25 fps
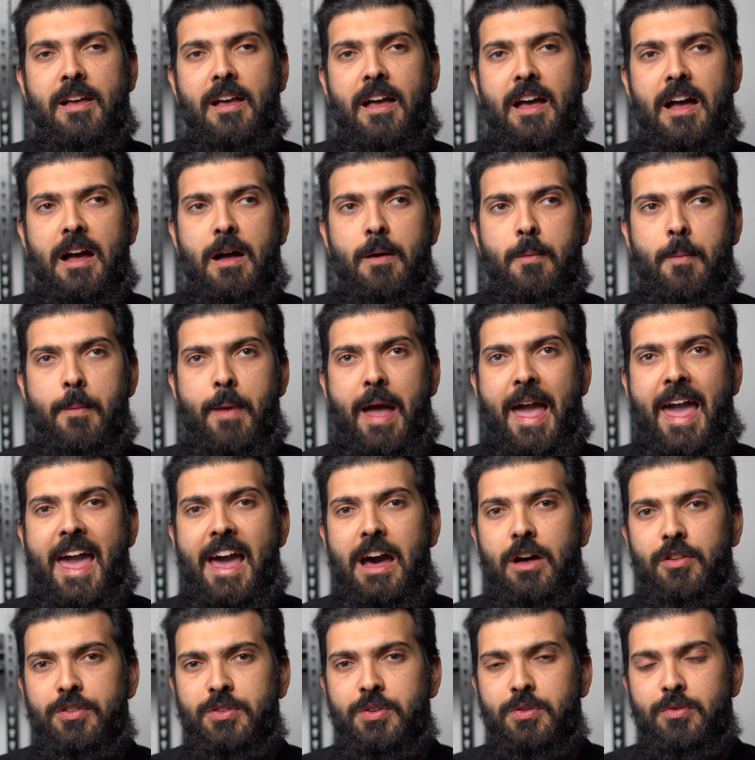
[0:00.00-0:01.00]

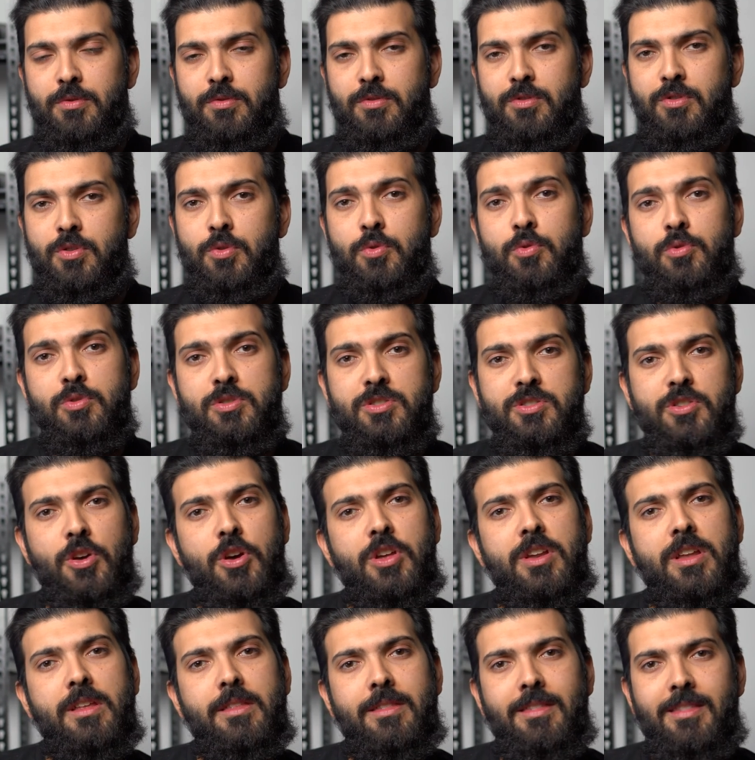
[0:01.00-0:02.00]
how to do
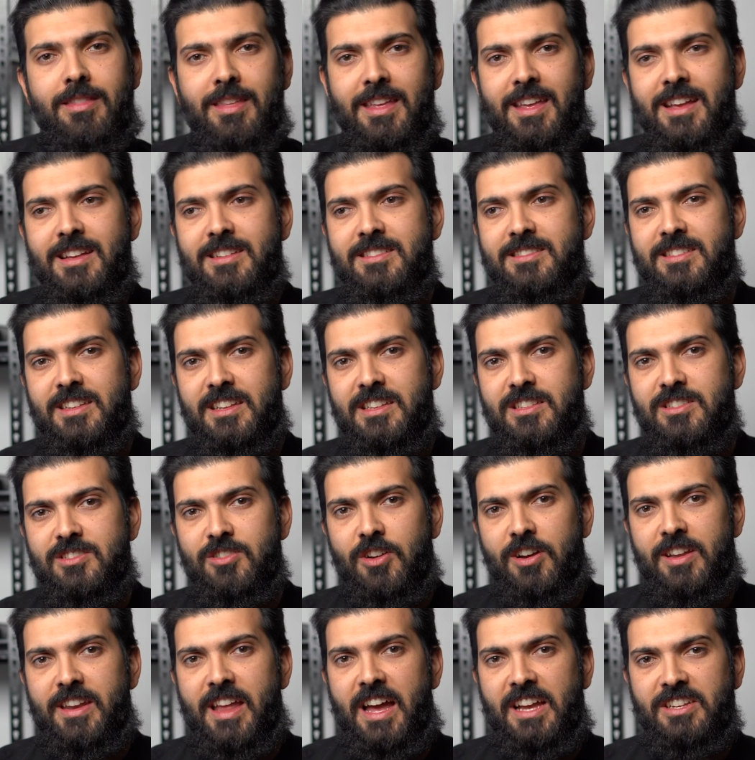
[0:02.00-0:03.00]
certain things
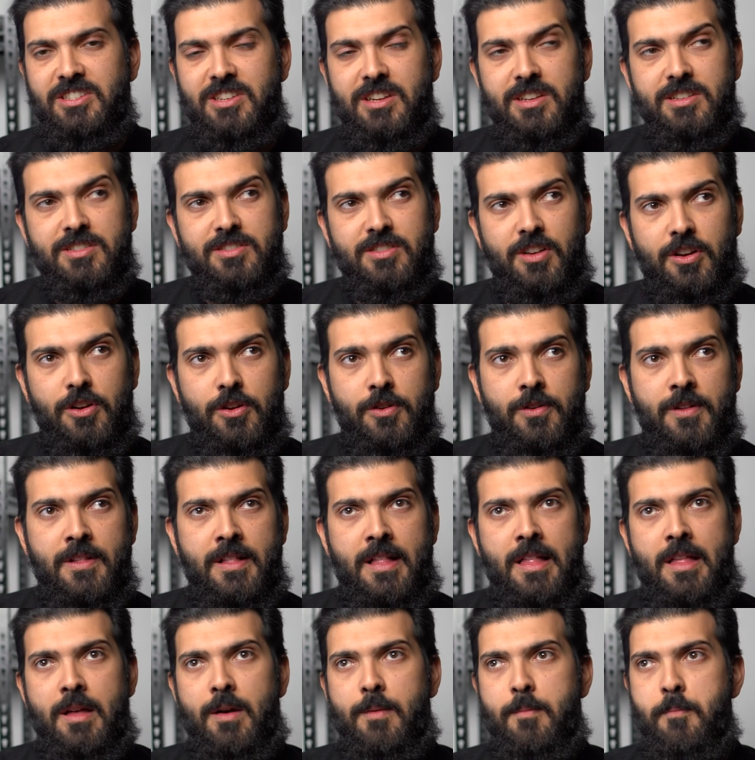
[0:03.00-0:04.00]
inside Azure. So
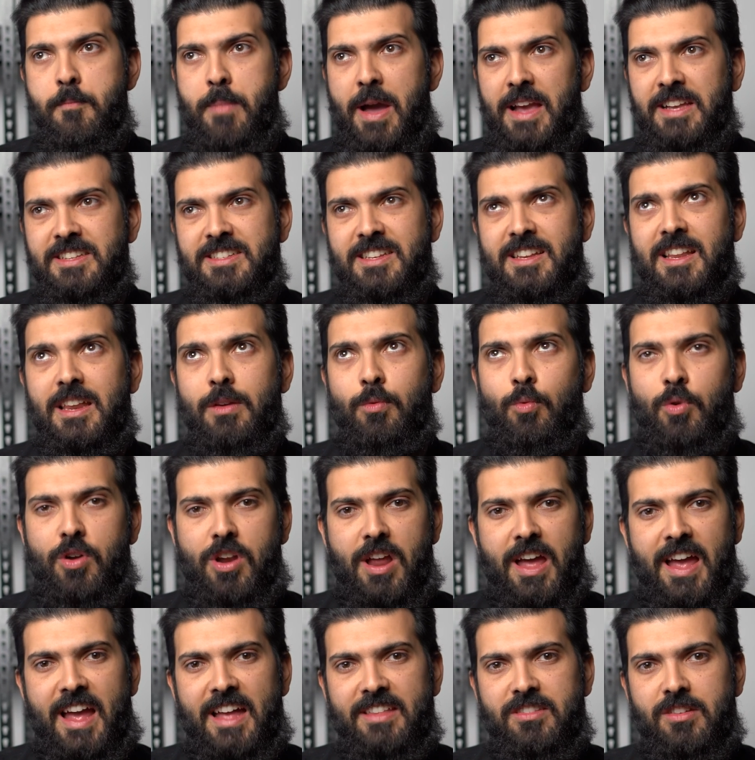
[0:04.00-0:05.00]
basically what
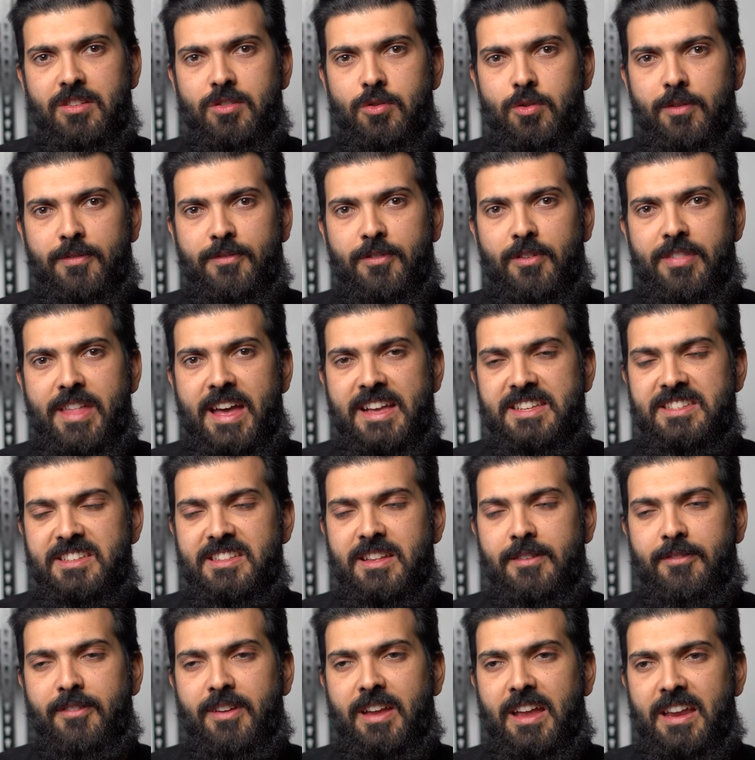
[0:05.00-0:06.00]
I had to do for that
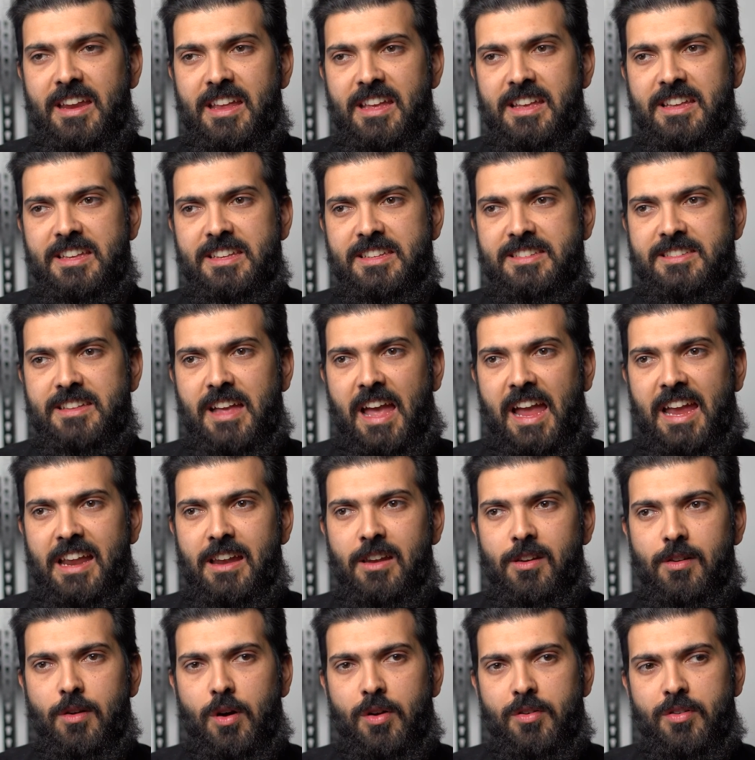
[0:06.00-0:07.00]
certificate is a
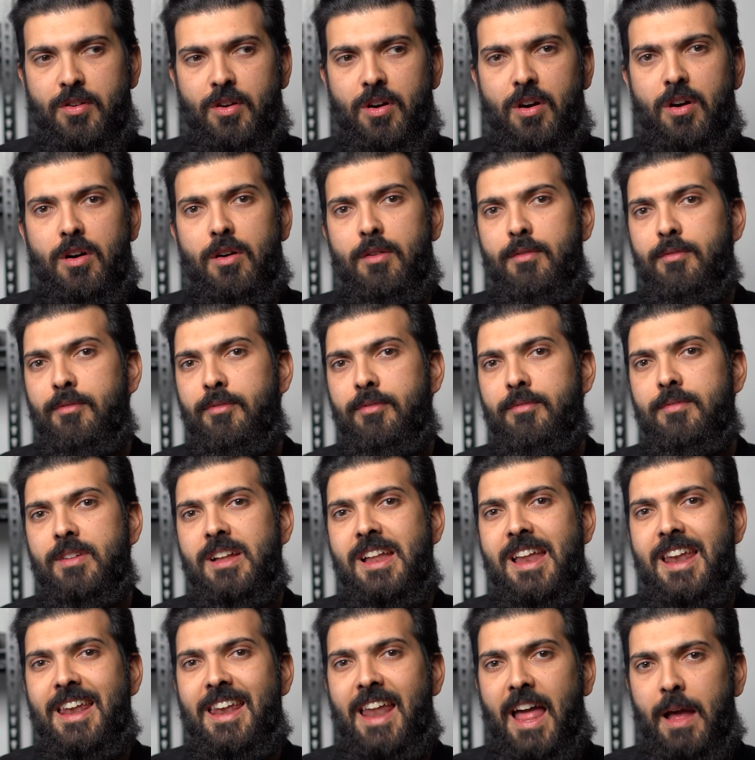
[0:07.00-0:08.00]
lot of
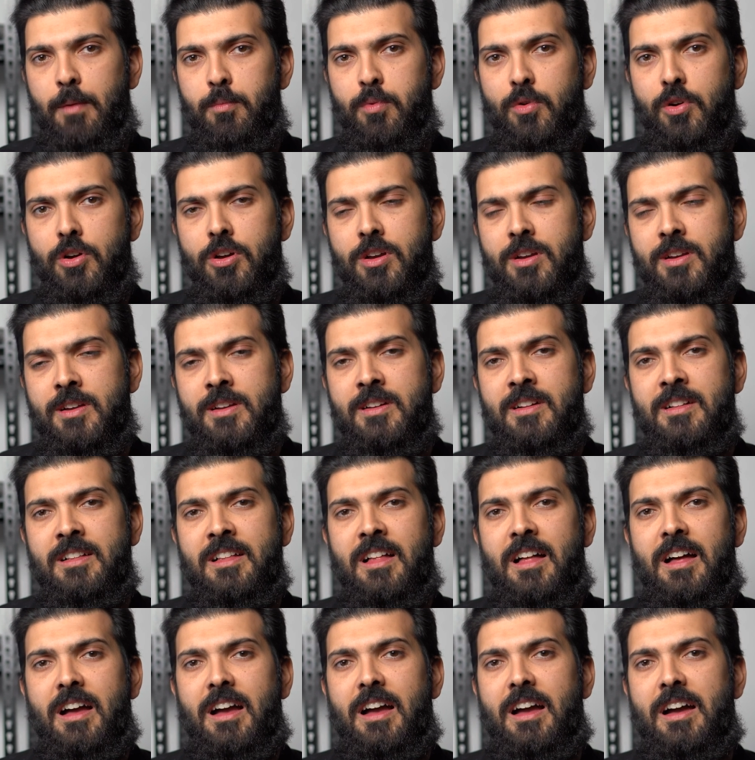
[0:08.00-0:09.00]
lab work.
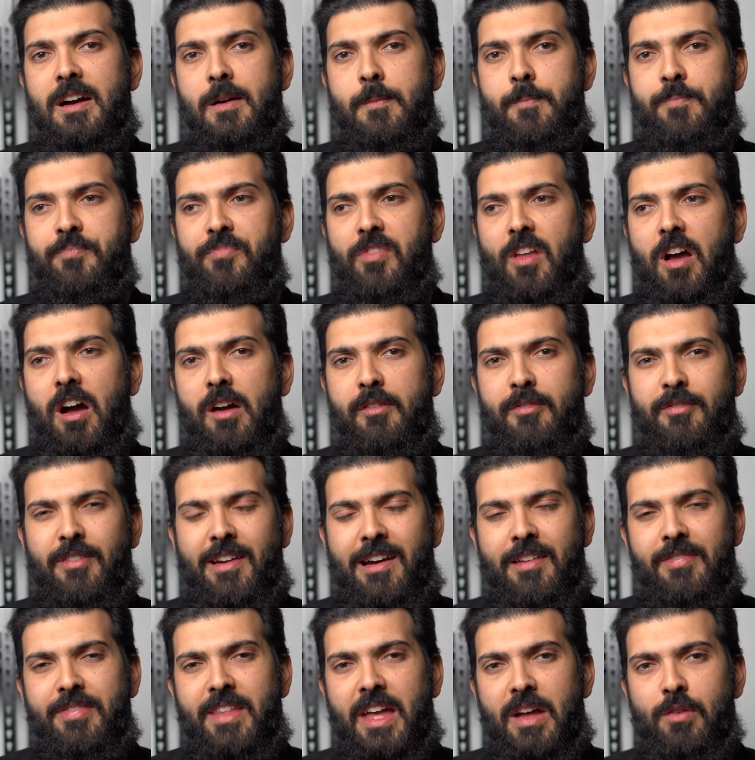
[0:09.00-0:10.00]
I
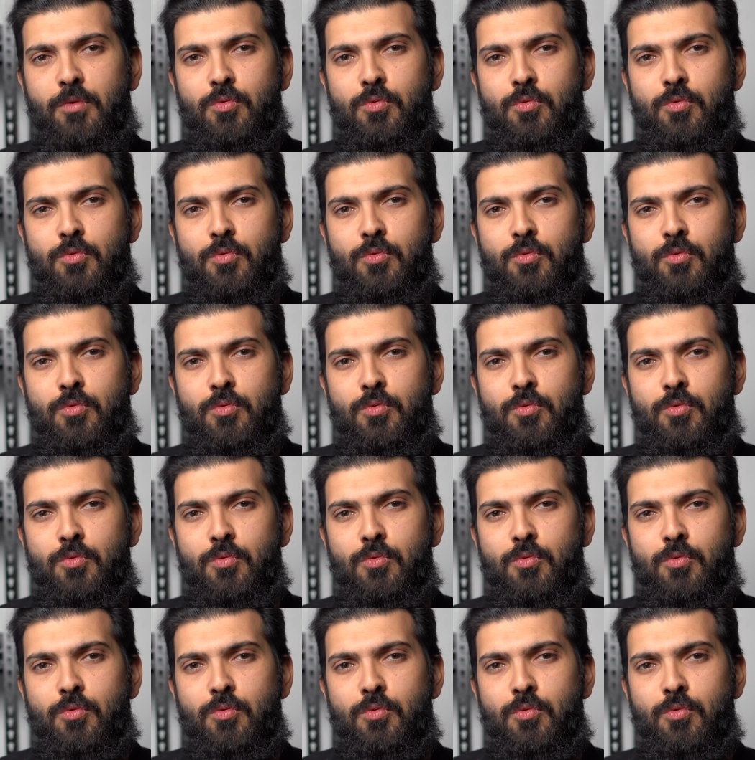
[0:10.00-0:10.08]
found that